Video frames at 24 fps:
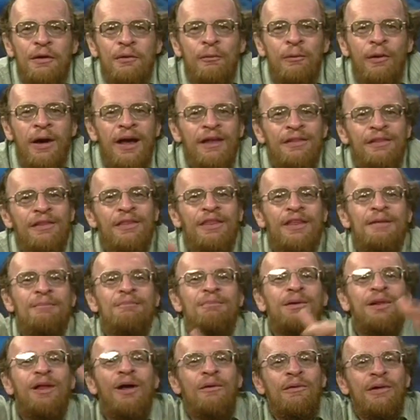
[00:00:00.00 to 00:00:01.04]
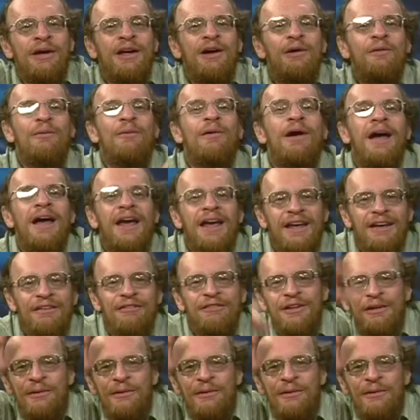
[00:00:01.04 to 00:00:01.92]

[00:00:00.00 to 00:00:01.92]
rather than blowing away, if